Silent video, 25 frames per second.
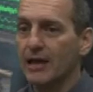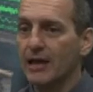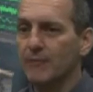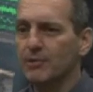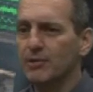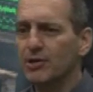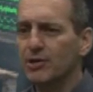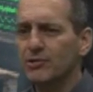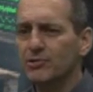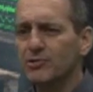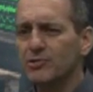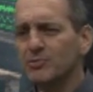
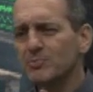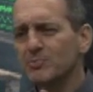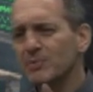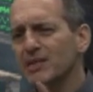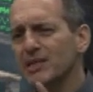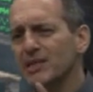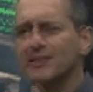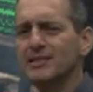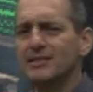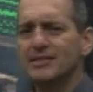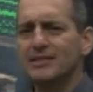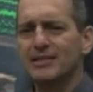But aren't those
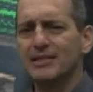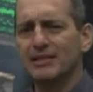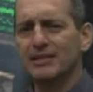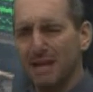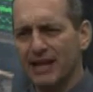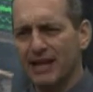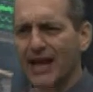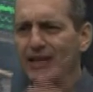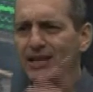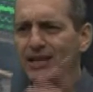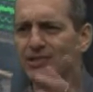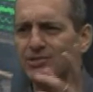meetings
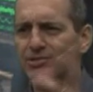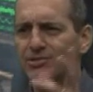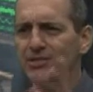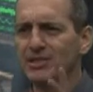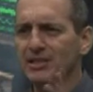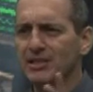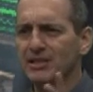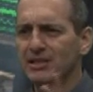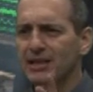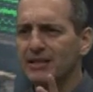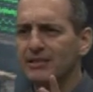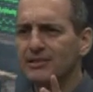actually
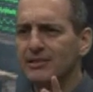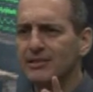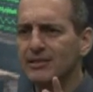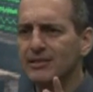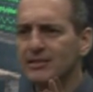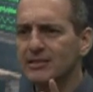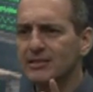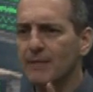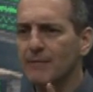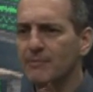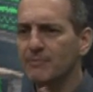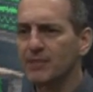connected to
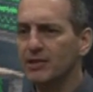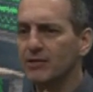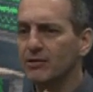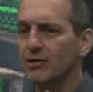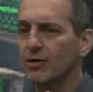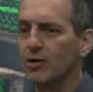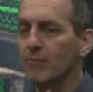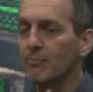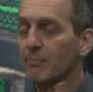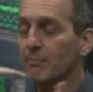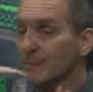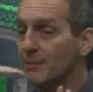something?
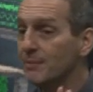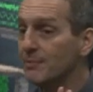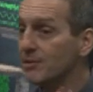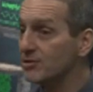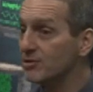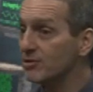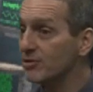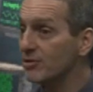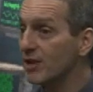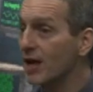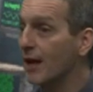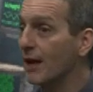Or maybe
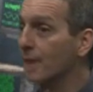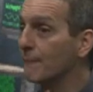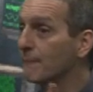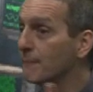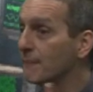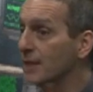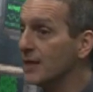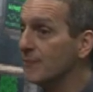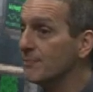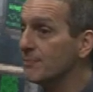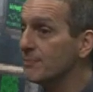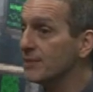they're not.
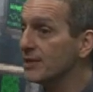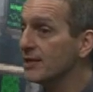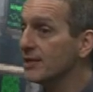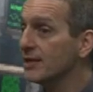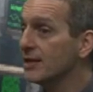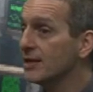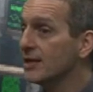Maybe